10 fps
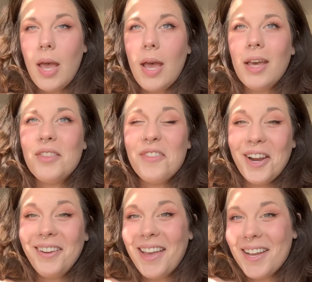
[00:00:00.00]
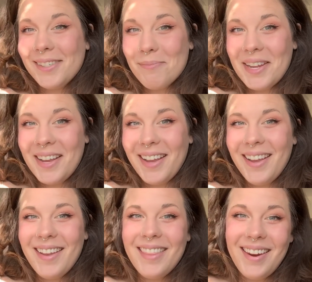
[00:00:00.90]
at the very last minute
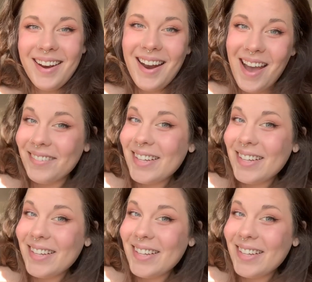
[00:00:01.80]
and they didn't have it